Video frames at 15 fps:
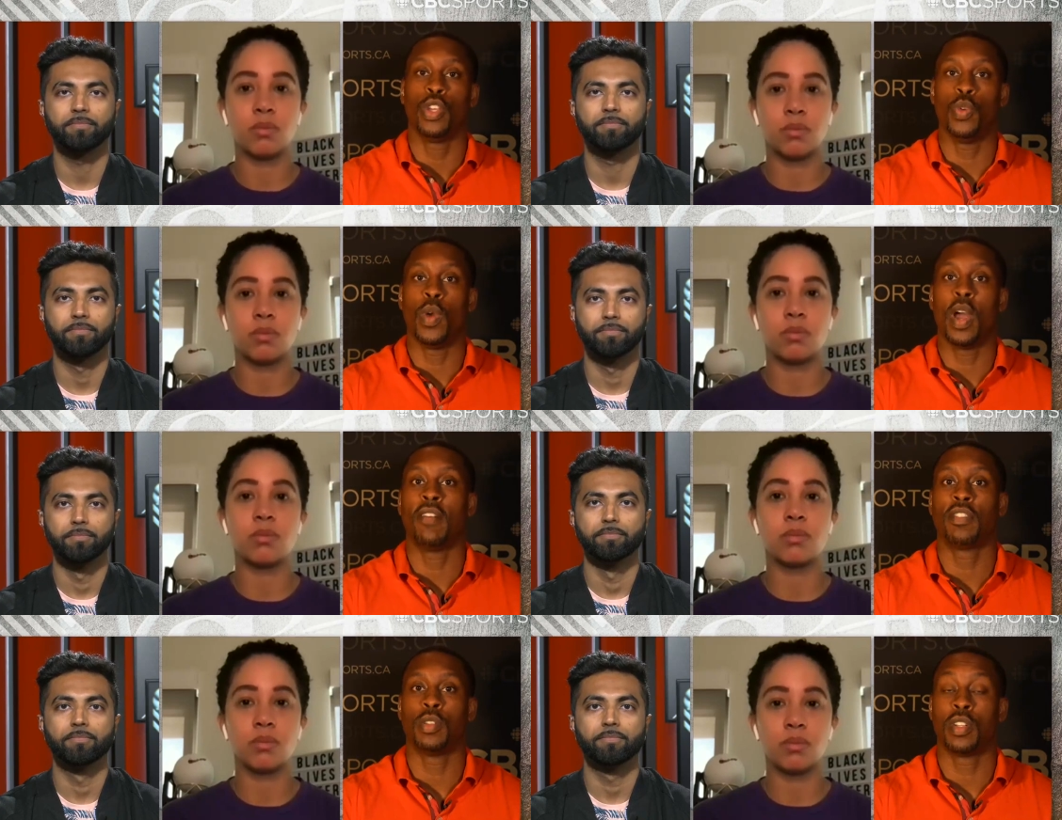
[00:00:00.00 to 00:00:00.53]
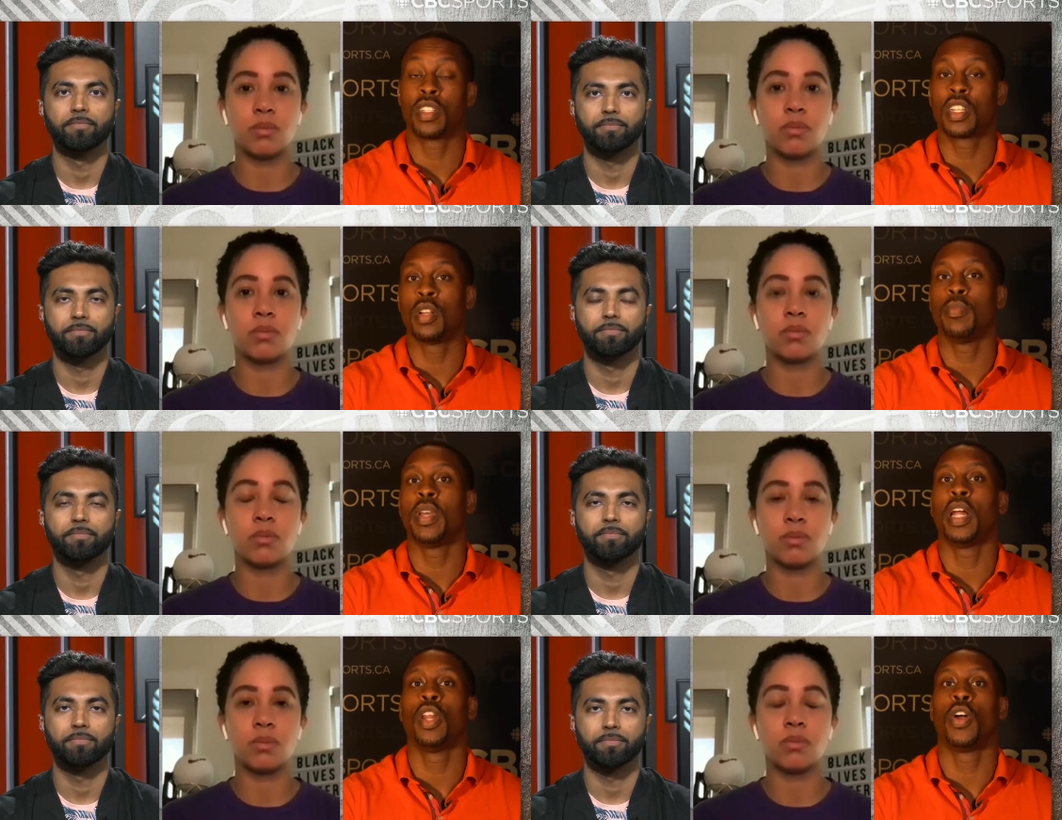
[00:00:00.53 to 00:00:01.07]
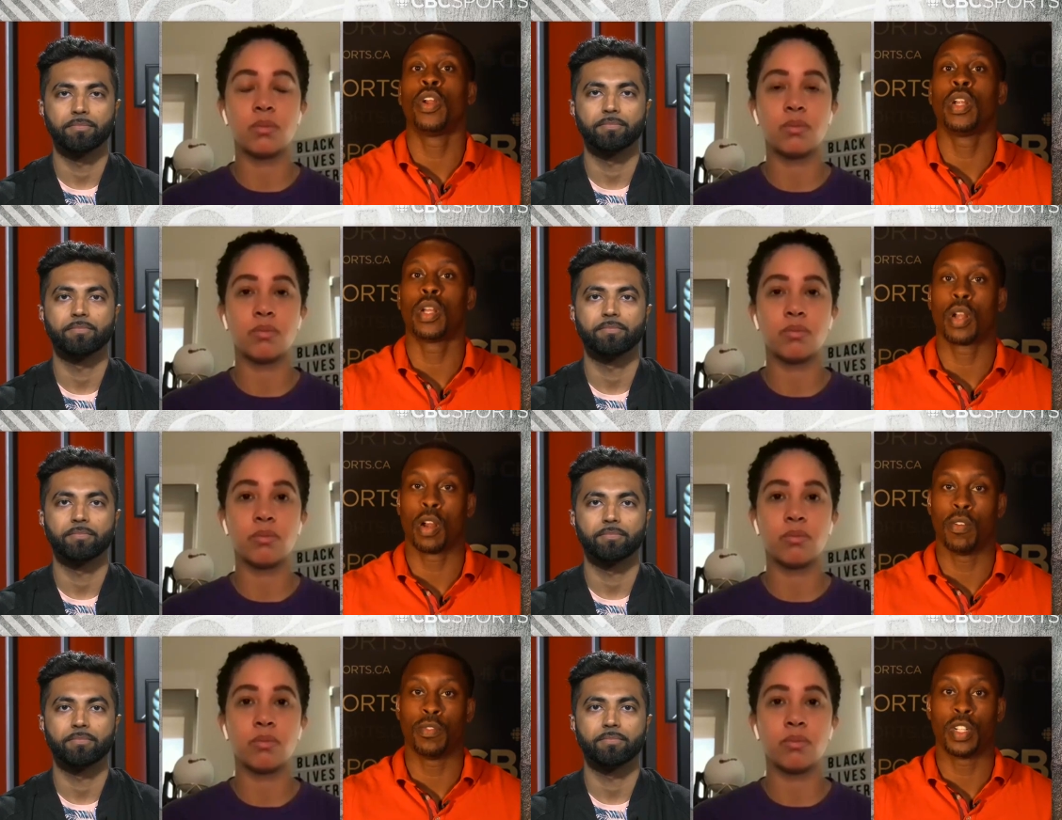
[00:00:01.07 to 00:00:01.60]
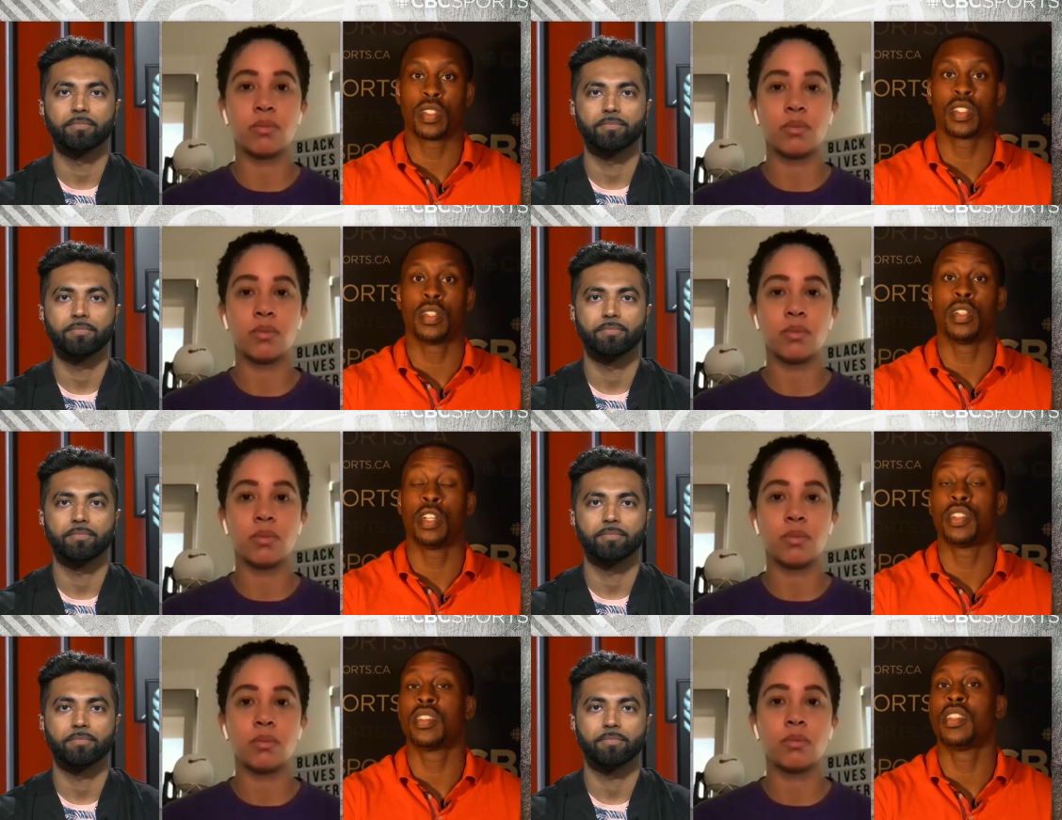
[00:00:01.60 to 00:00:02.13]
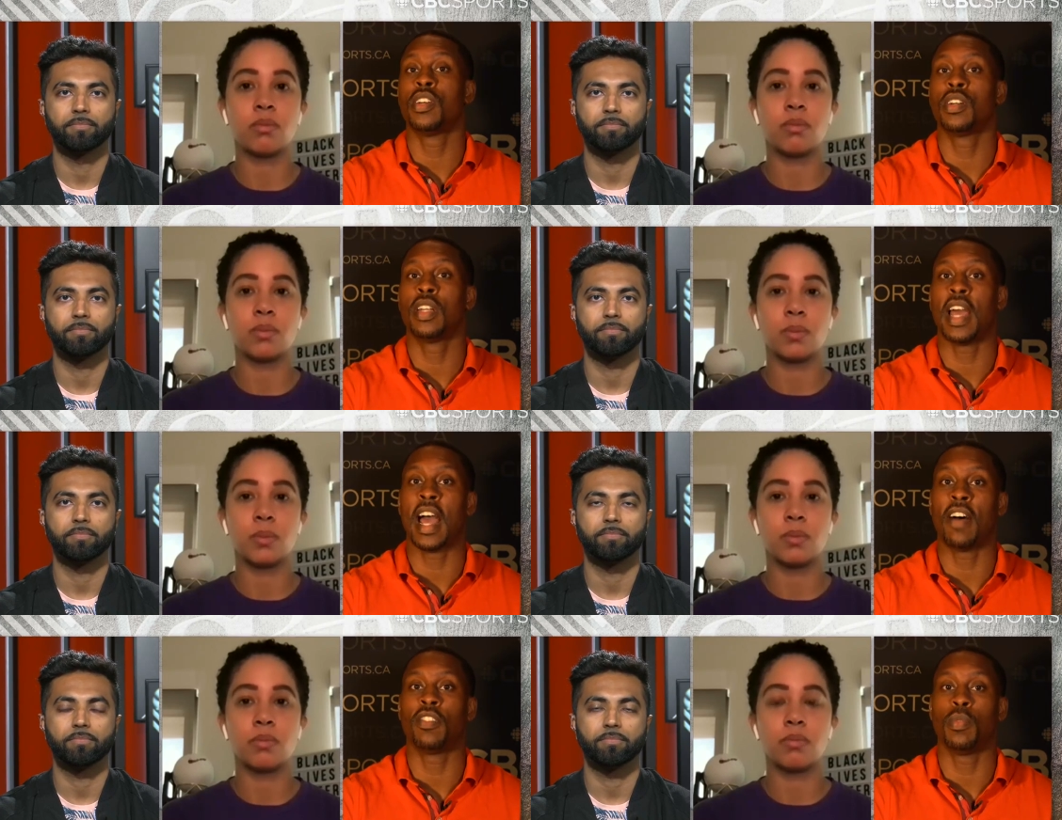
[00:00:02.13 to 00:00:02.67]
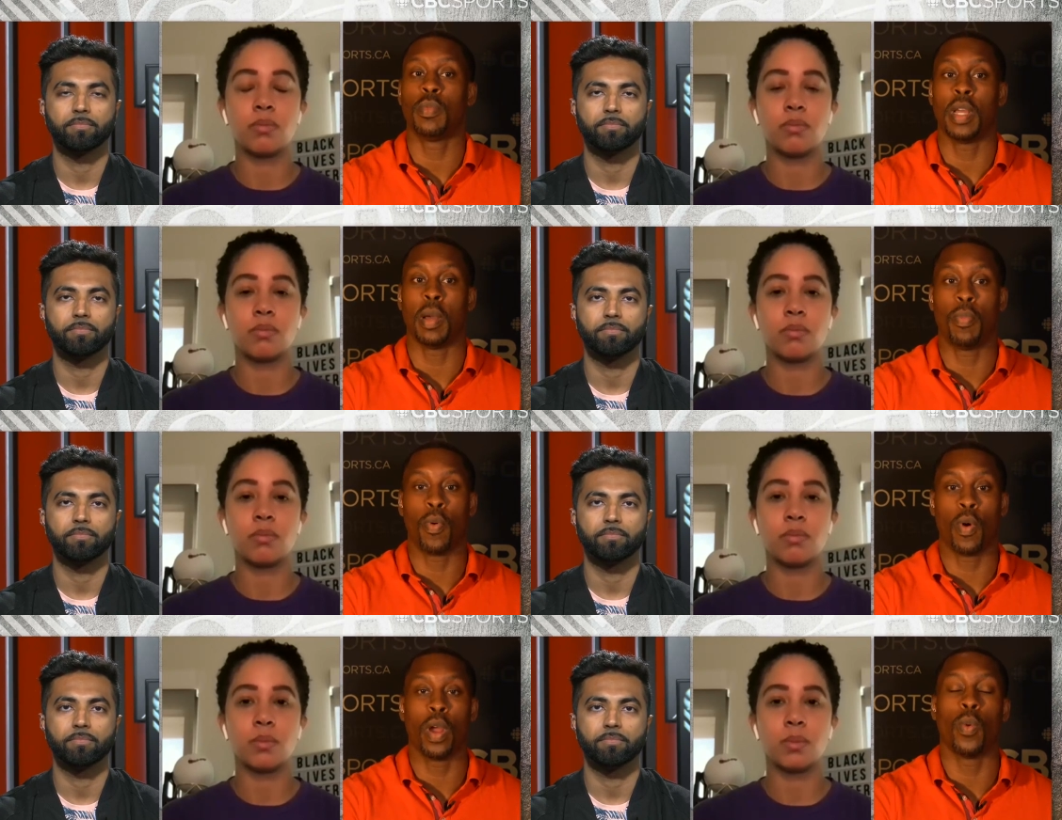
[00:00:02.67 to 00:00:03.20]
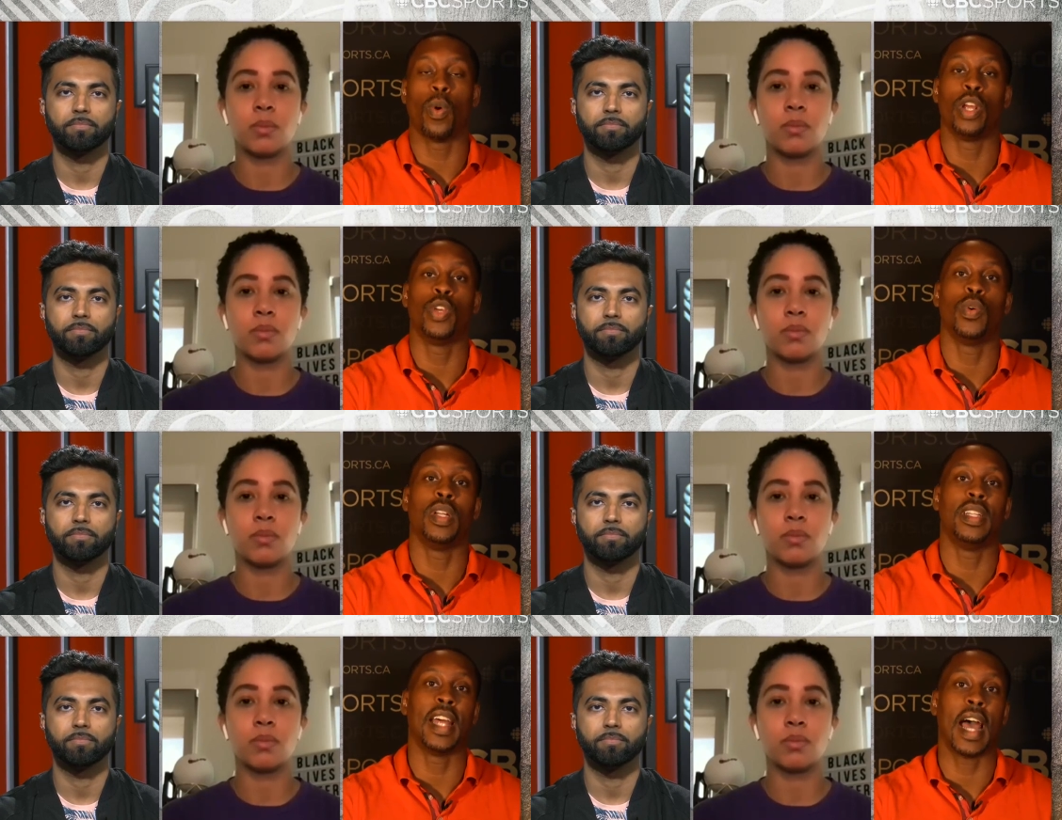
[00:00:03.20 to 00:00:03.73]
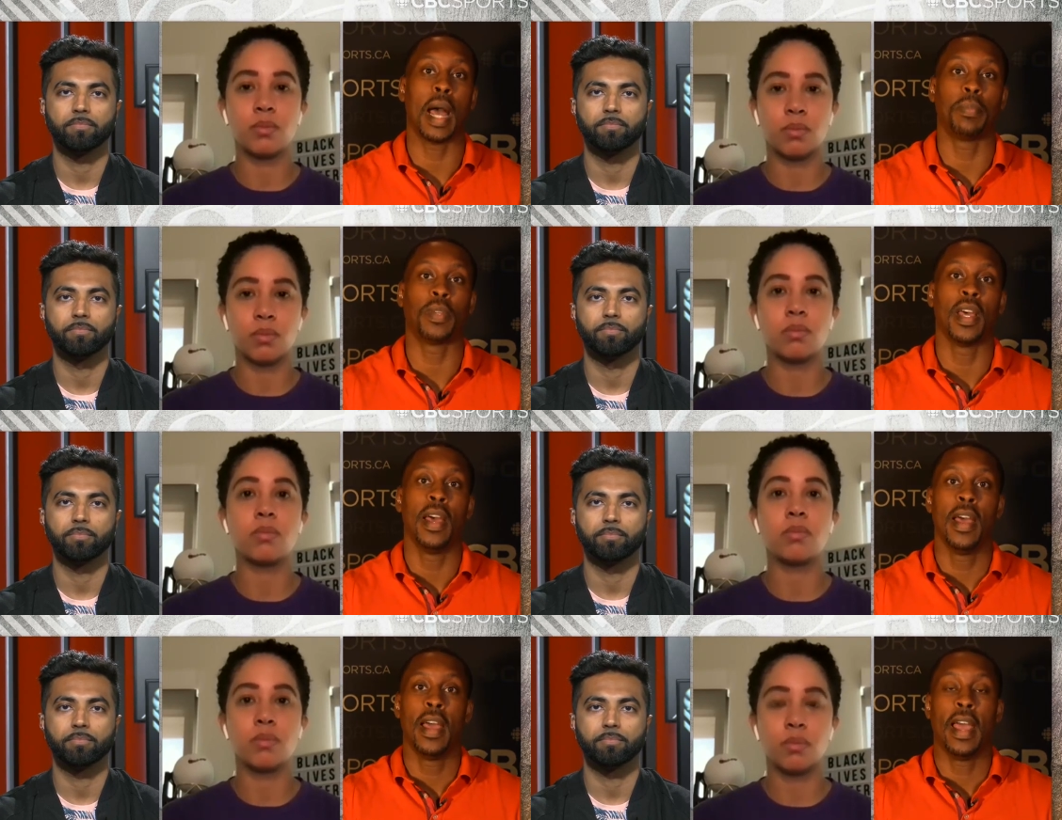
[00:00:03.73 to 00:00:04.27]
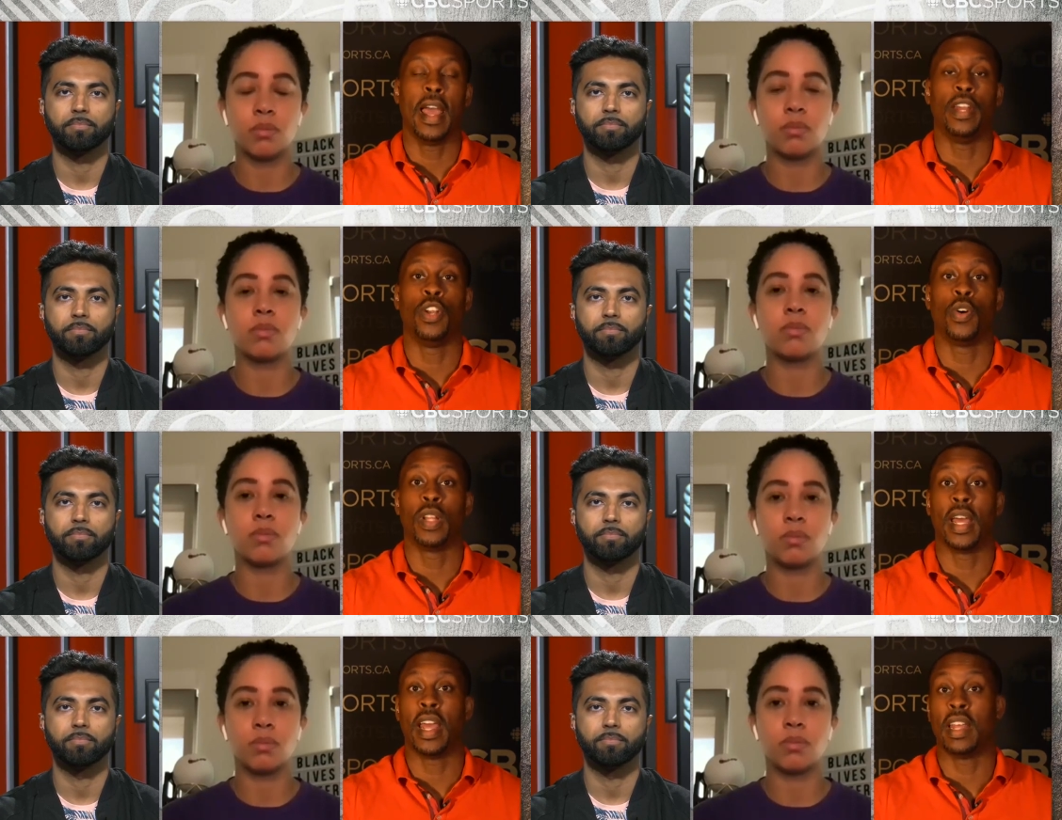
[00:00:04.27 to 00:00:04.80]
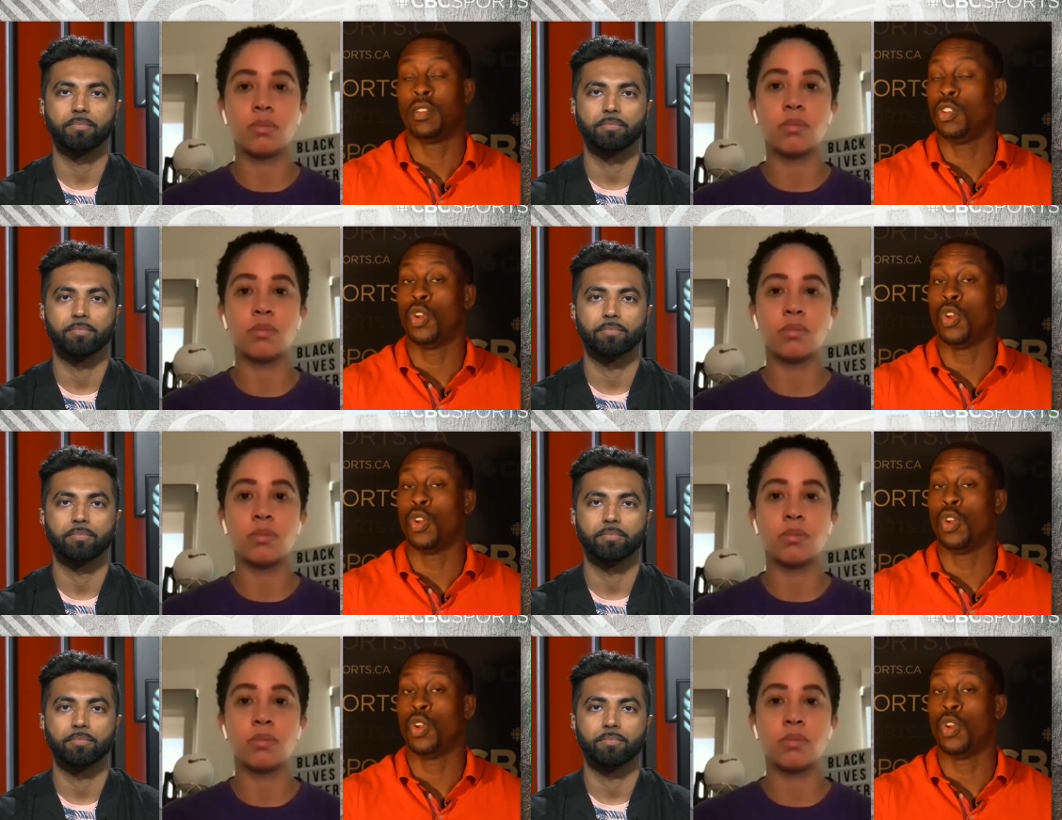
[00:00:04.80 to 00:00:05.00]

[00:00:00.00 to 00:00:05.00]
Speaker 1: You have to. There's going to be a learning curve. There's going there's still going to have to be a point where you adapt and know that